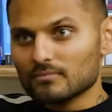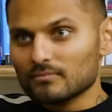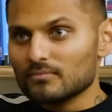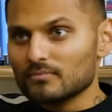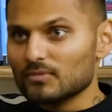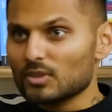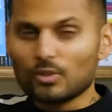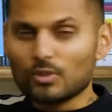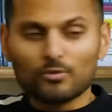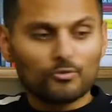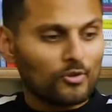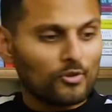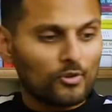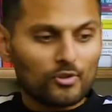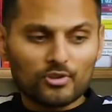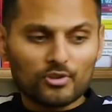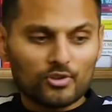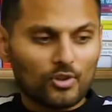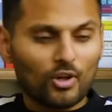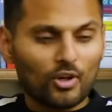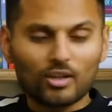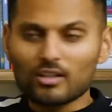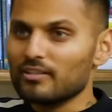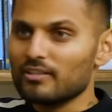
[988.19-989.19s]
Mm, you've ruined
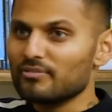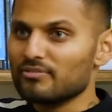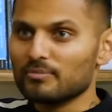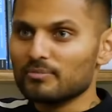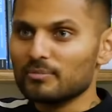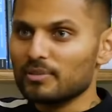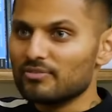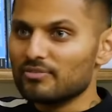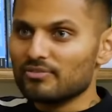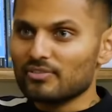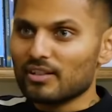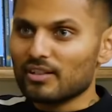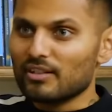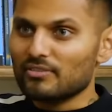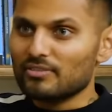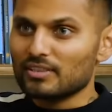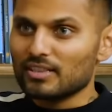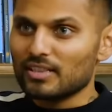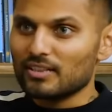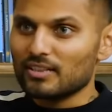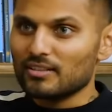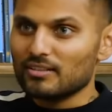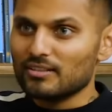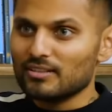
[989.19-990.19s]
chocolate for me forever
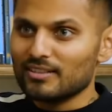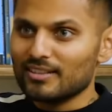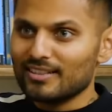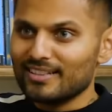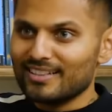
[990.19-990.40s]
now.